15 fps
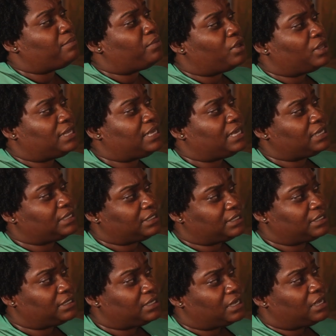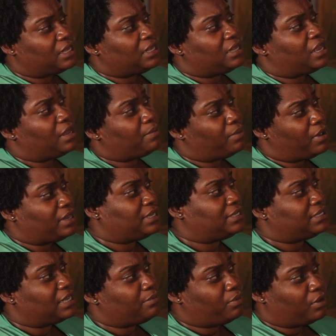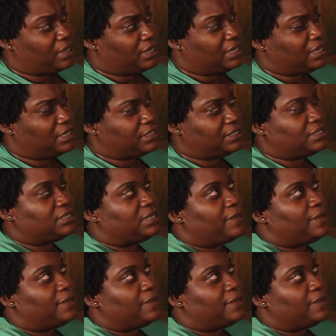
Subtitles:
politics, not partisan politics.